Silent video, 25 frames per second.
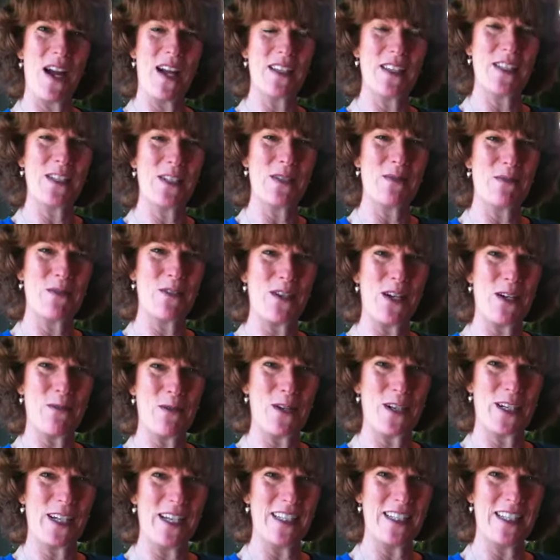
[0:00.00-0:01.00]
gotten some great
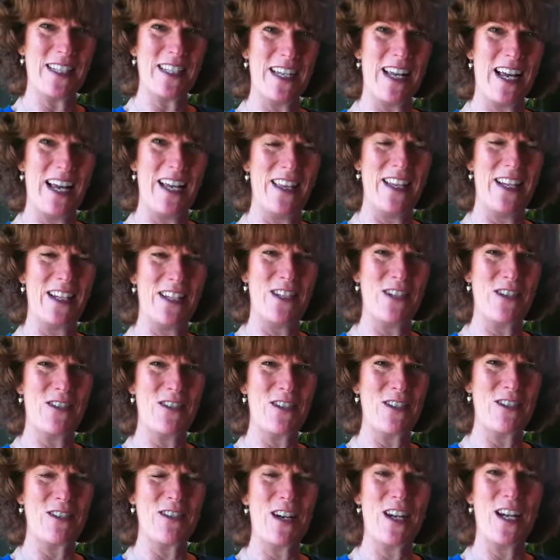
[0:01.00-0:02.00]
work in today, that
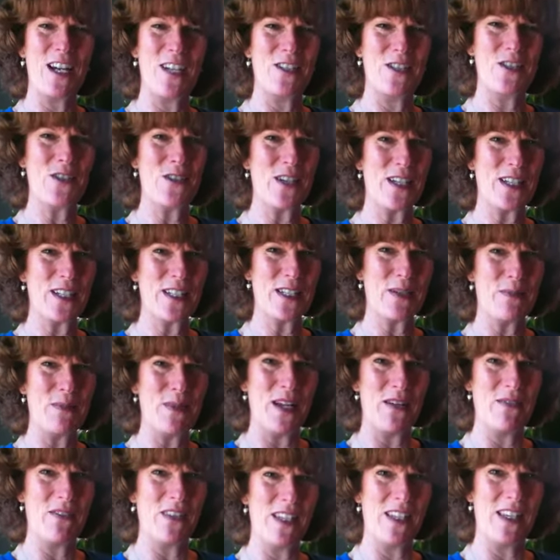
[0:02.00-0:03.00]
you're enjoying some
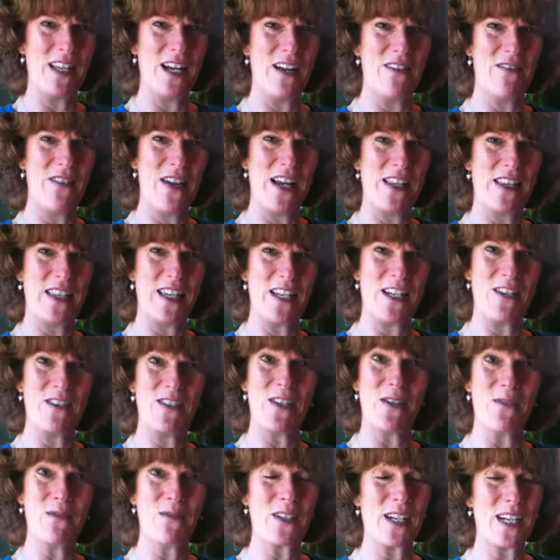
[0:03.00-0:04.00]
lovely love, and that you
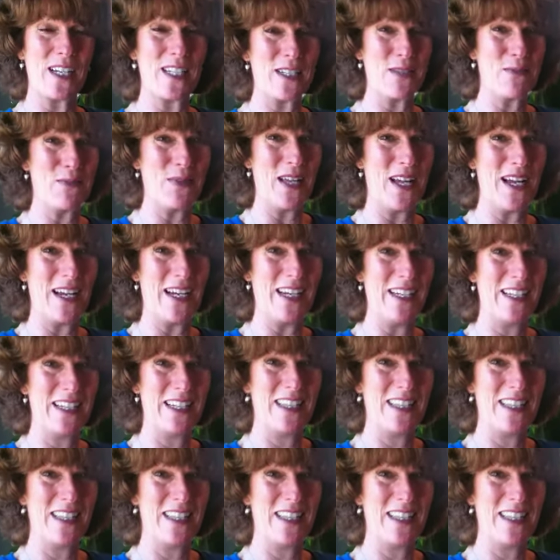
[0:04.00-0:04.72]
don't forget to play.